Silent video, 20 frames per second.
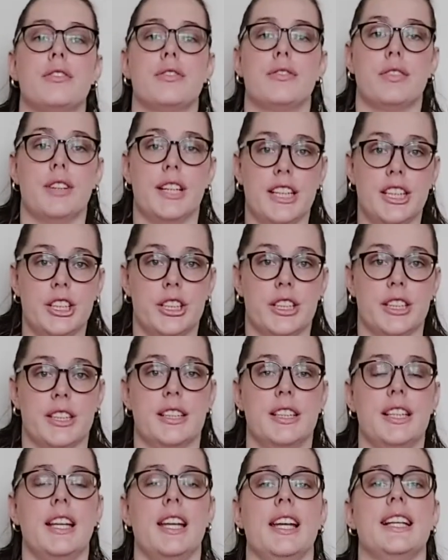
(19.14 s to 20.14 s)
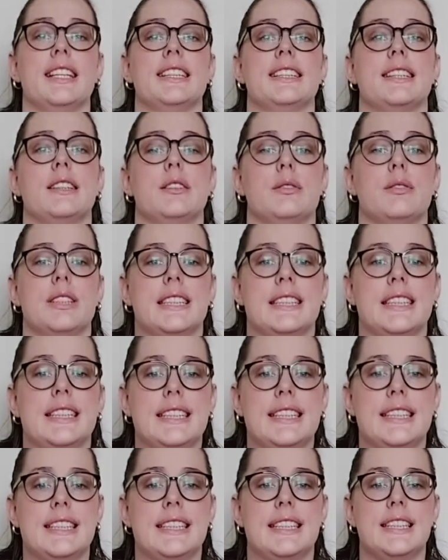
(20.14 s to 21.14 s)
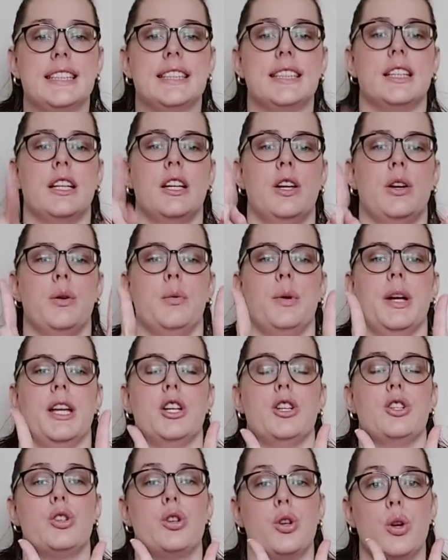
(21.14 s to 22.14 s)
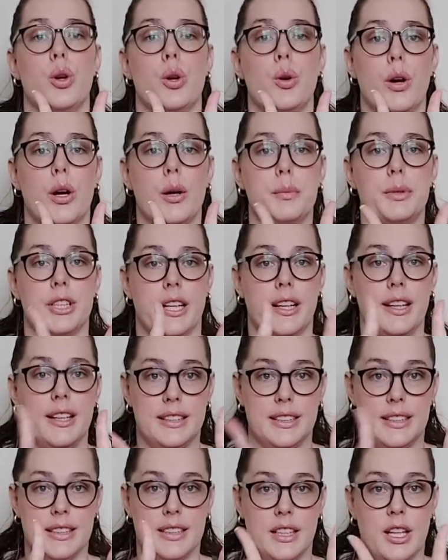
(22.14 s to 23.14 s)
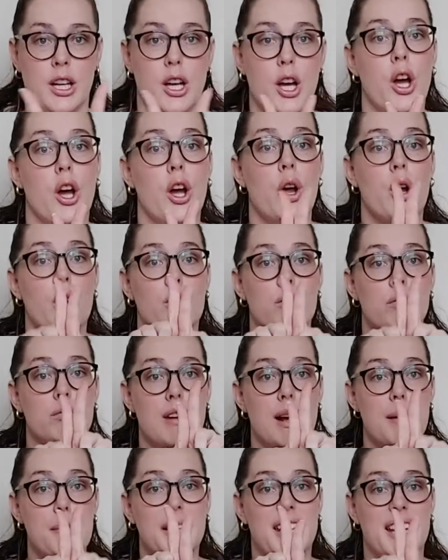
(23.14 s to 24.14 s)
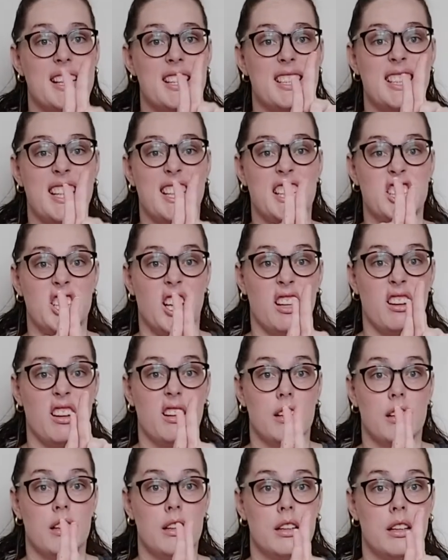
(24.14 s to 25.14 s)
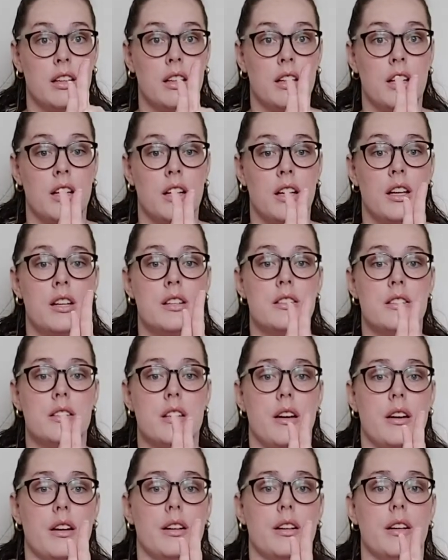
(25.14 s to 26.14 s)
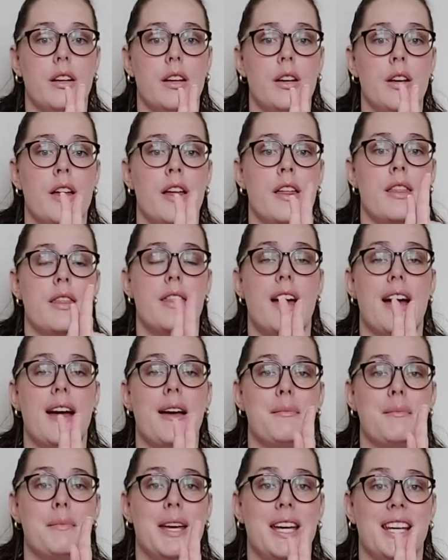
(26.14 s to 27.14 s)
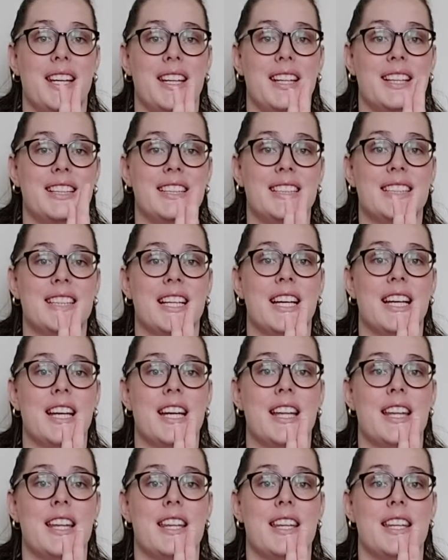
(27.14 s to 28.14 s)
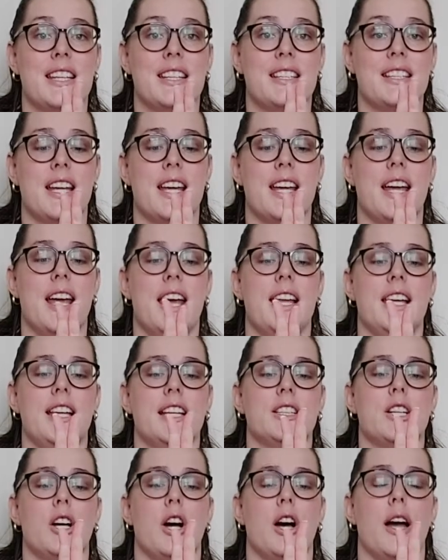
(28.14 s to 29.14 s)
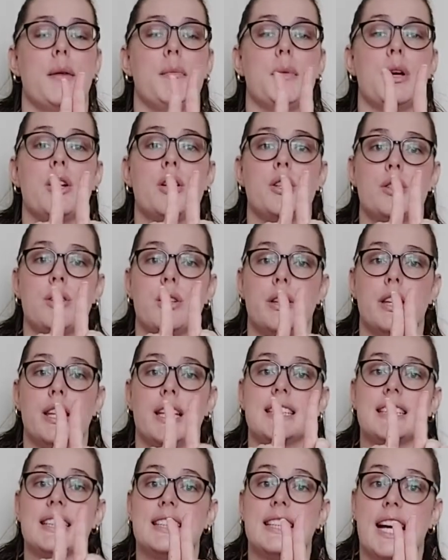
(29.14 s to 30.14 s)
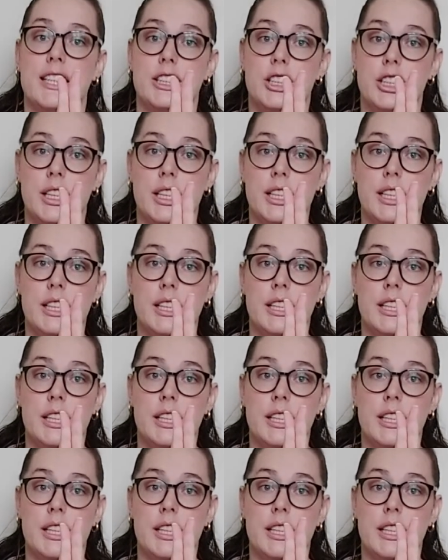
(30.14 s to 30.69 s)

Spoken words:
Friction is the resistance when two objects rub against each other. So that means that anytime two things are touching,